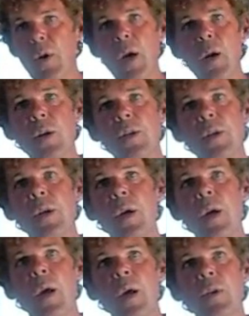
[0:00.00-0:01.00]
energy.
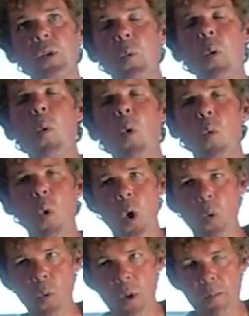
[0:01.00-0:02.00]
So we want to
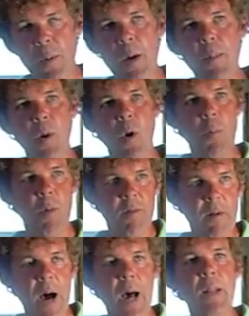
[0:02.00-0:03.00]
work with people on
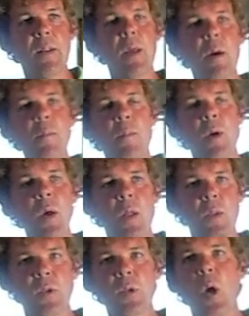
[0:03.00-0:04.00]
providing them
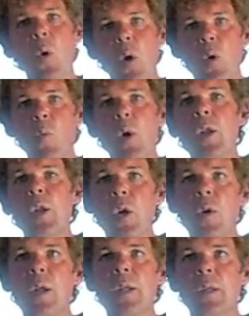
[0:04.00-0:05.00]
solar and wind
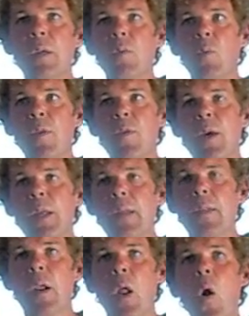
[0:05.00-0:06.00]
units, and we think
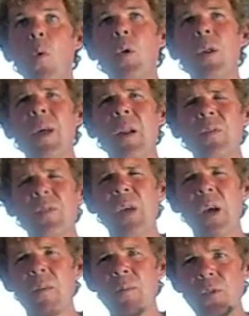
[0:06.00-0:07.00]
in the long run that will
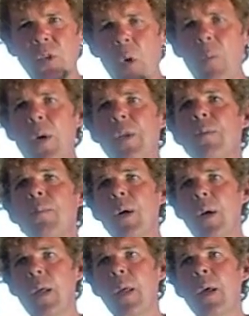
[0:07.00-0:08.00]
save them so much
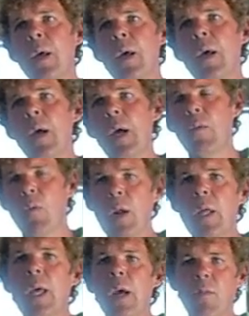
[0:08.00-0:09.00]
money and
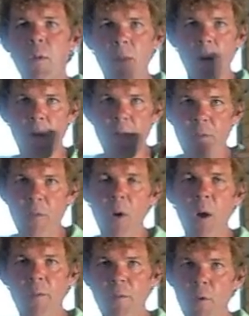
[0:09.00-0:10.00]
really give them
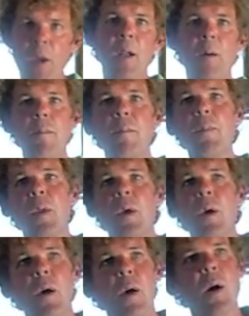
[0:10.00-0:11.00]
freedom
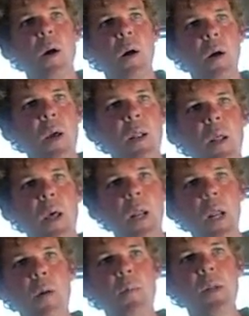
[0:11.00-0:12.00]

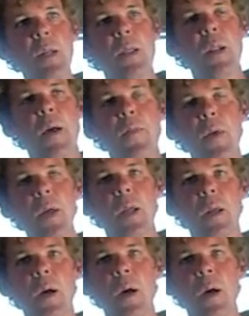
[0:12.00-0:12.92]
and liberty that I think